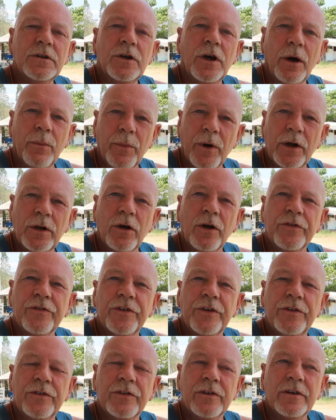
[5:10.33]
cut my
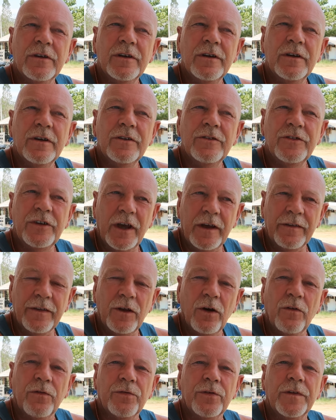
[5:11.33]
losses, take
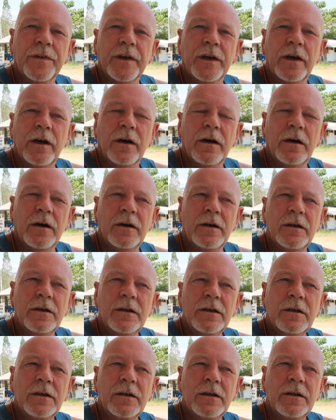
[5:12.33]
the offer of the car,
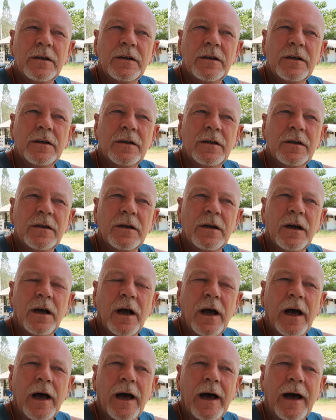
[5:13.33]

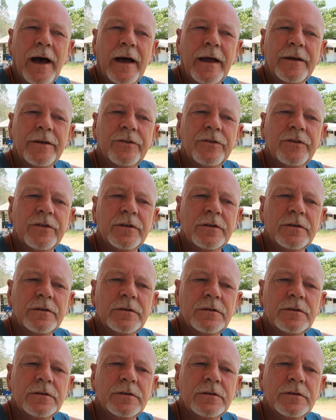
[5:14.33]
and